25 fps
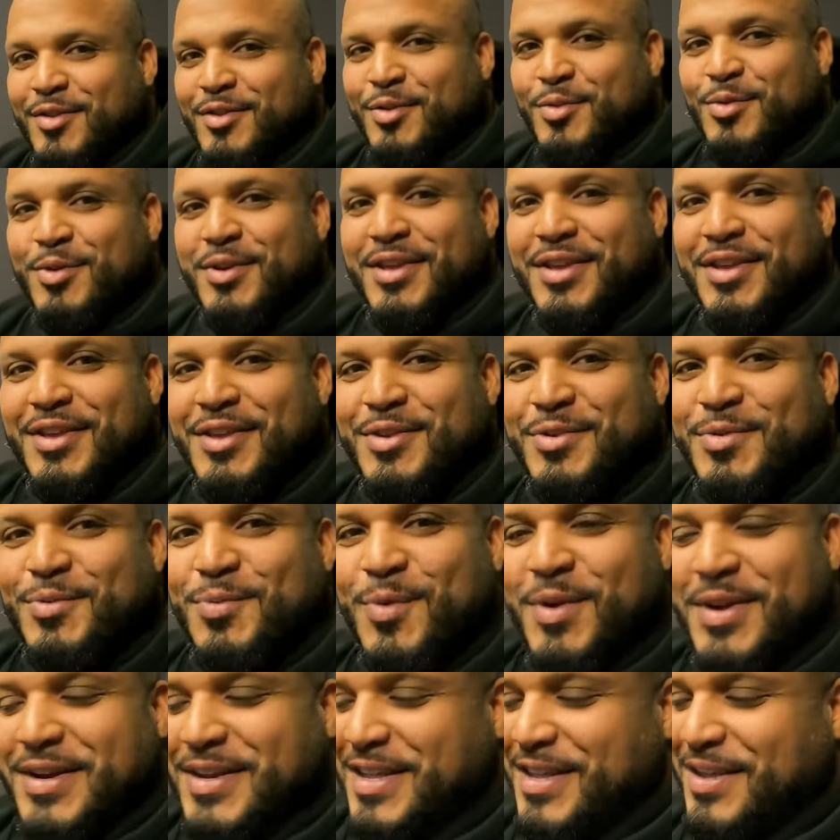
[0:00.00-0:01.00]
Two, Two keys, keys,
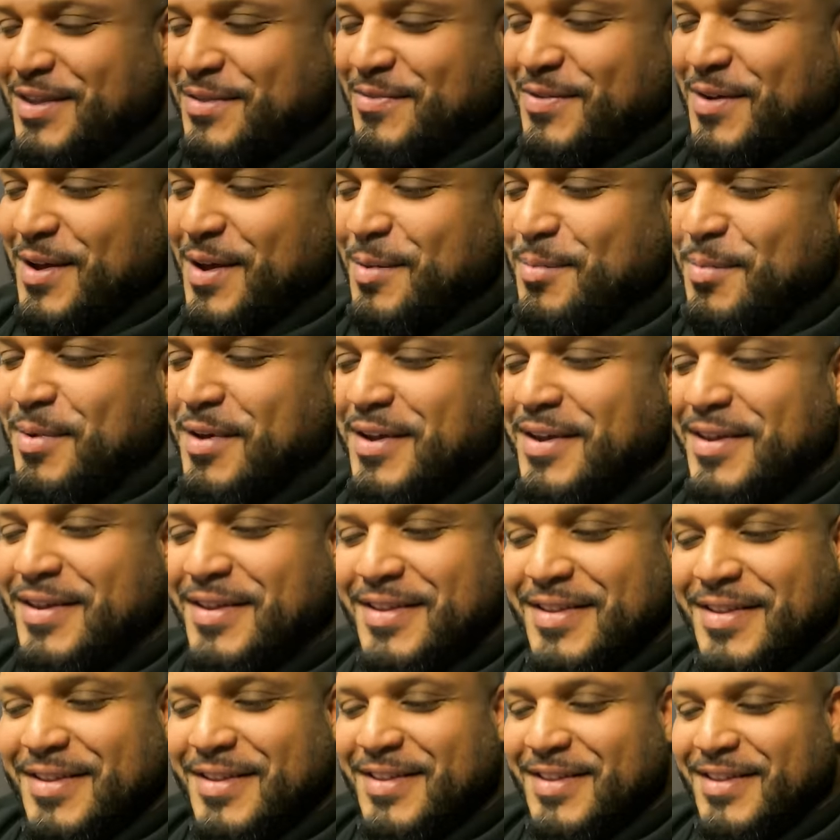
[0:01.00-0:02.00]
one key fob.
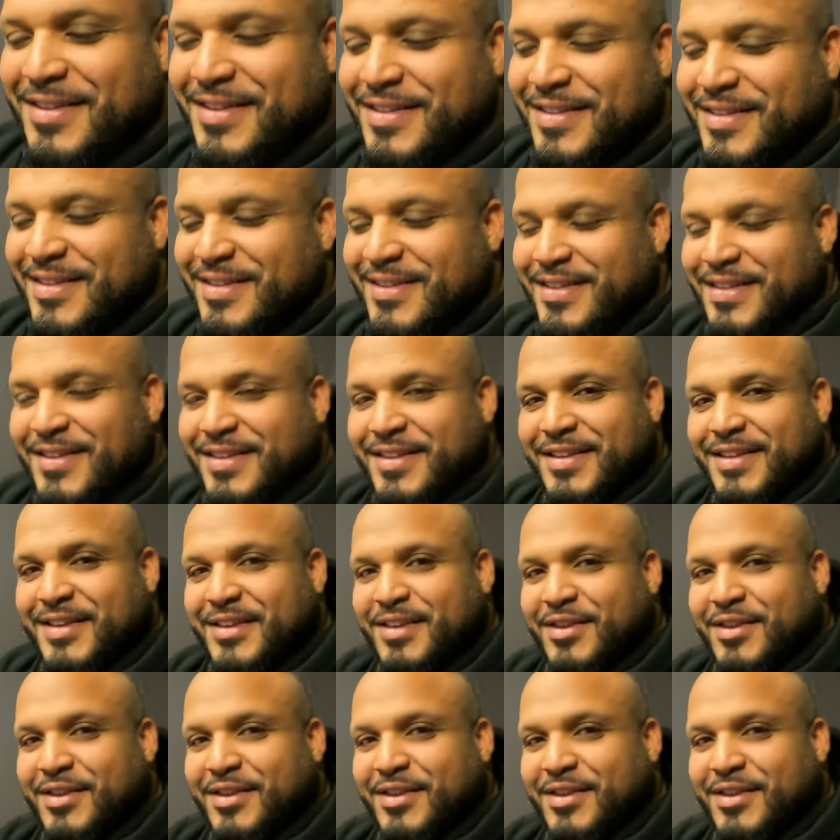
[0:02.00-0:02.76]
One key fob.